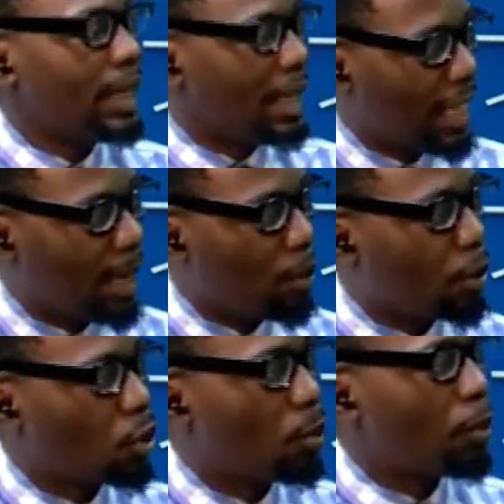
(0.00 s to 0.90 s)
they can
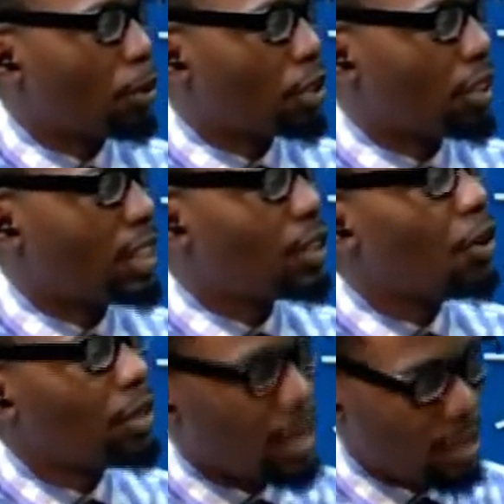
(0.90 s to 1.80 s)
also be prosecuted
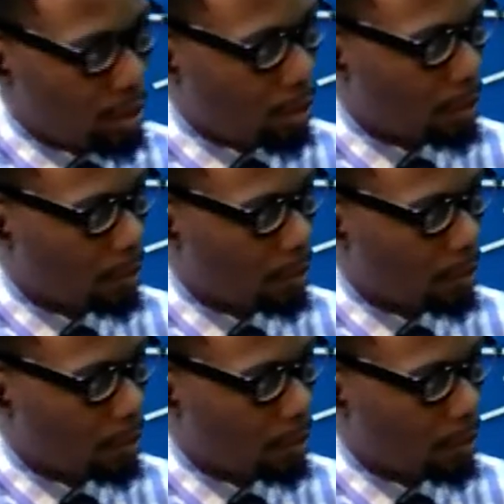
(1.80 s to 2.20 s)
under the law.